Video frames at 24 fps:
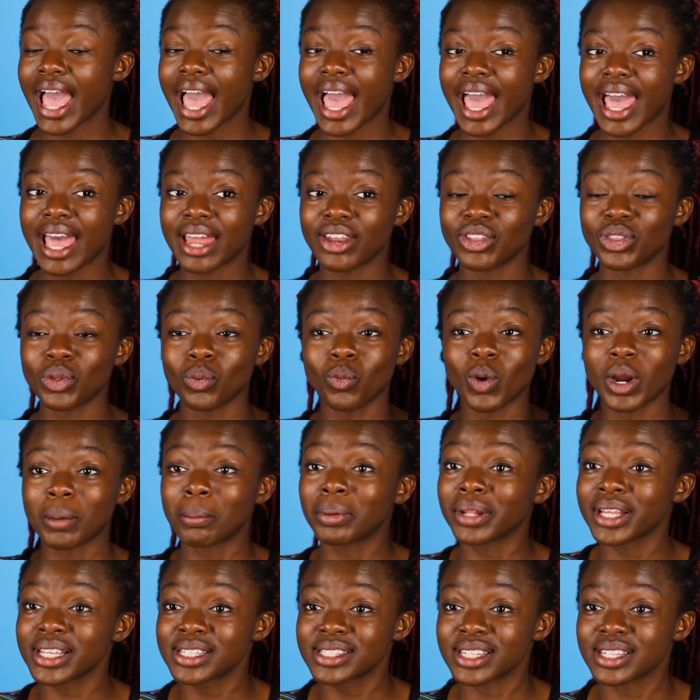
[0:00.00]
And the
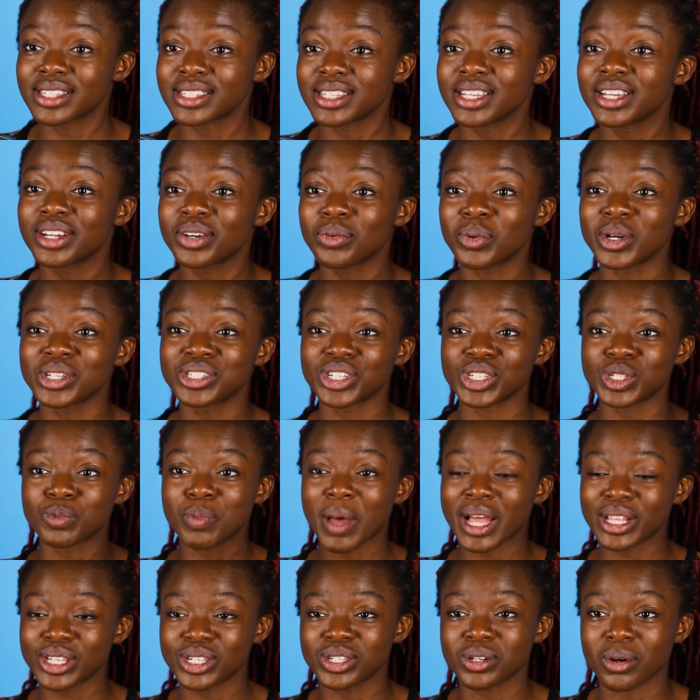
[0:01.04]
one place that did was this
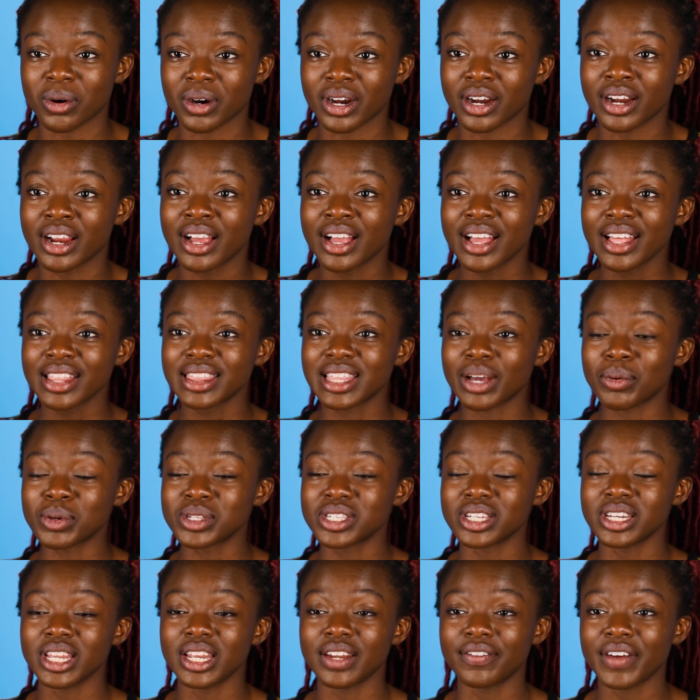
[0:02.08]
pet store that
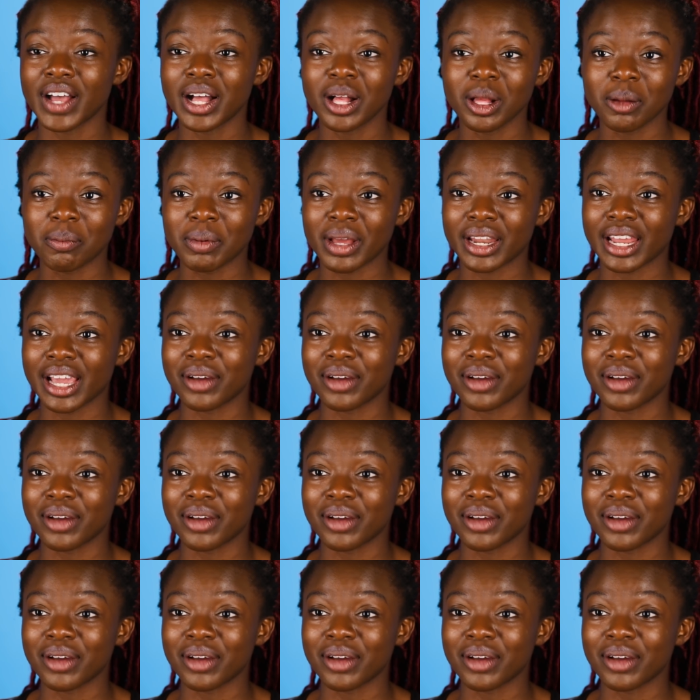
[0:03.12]
was in need of help.